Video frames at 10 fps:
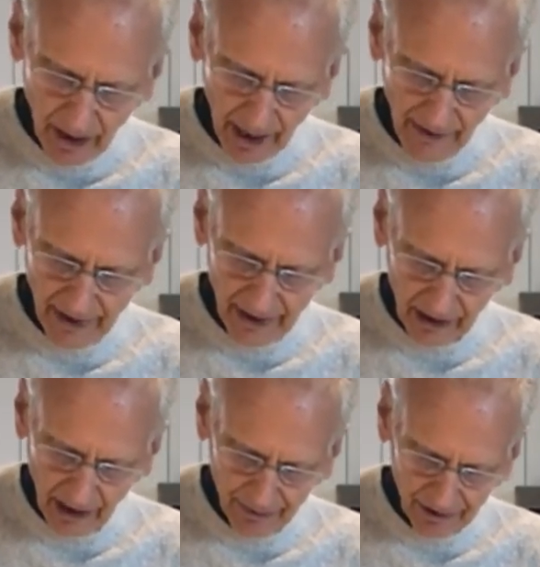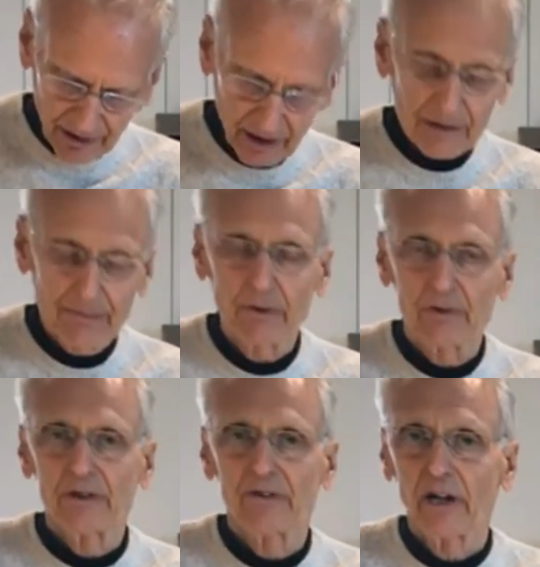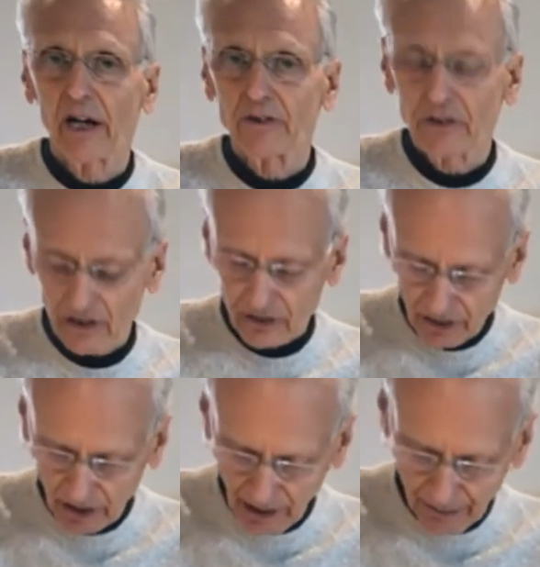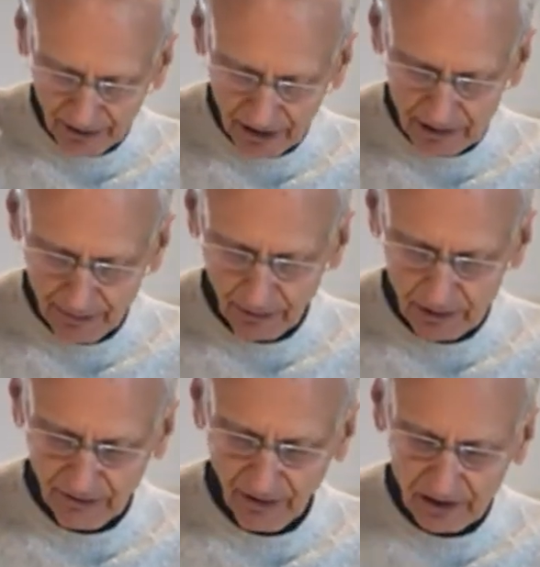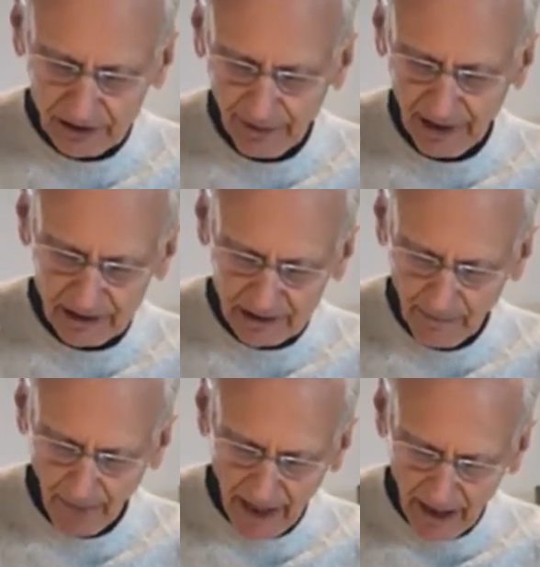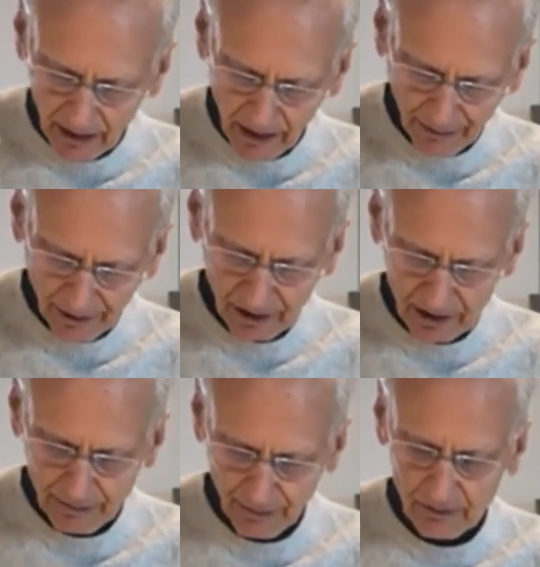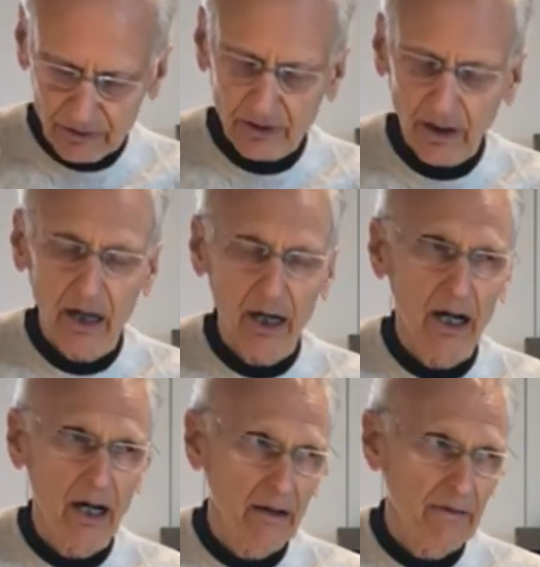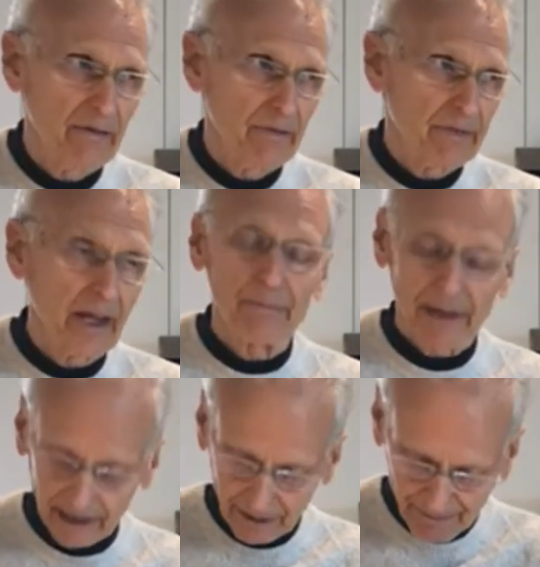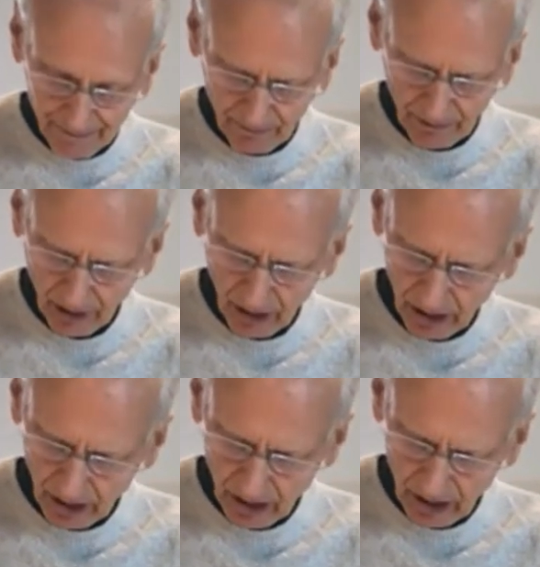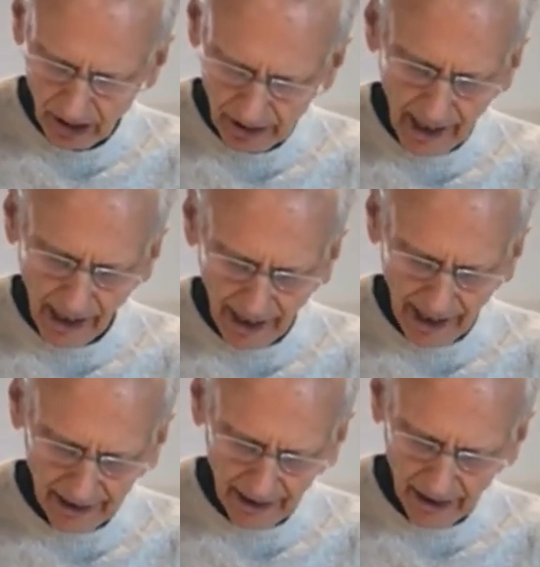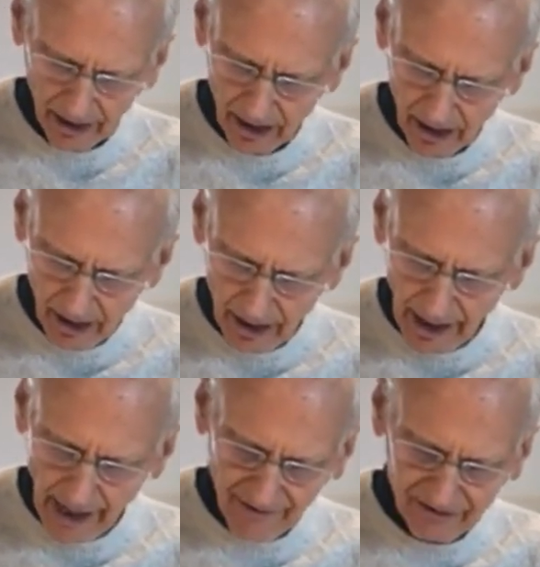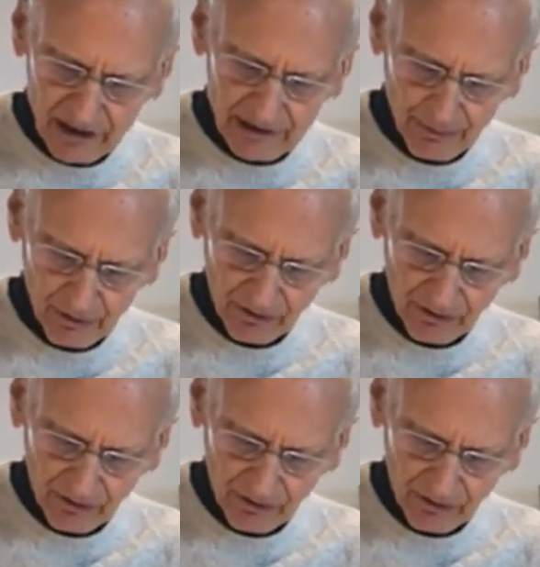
And then a couple of teaspoons of ground ginger, a couple of teaspoons of allspice, a couple of teaspoons of nutmeg, and a half teaspoon of